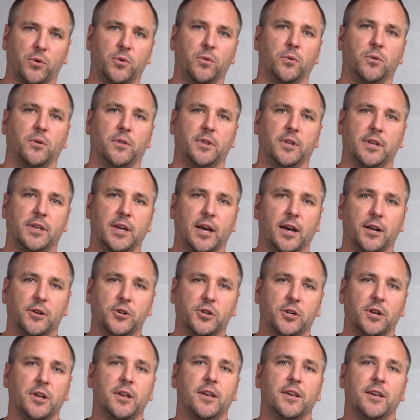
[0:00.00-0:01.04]
cool to the
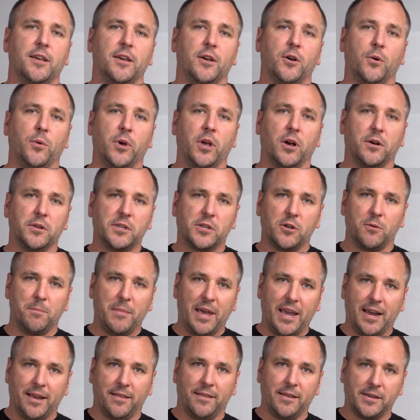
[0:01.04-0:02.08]
touch. We also
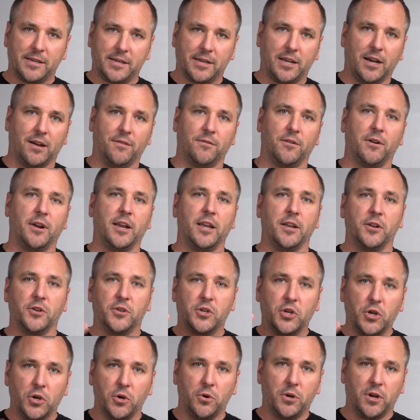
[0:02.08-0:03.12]
make this cover in
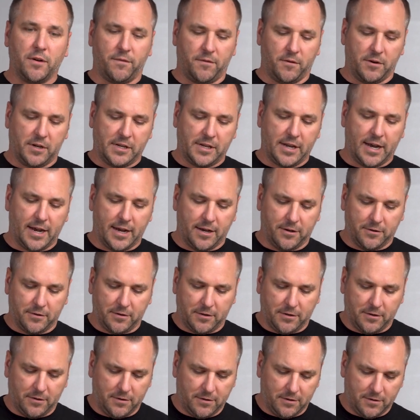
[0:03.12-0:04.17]
2 different
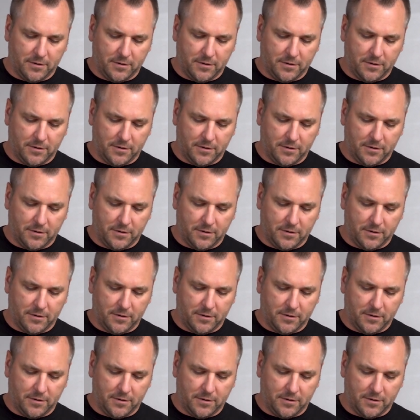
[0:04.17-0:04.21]
styles.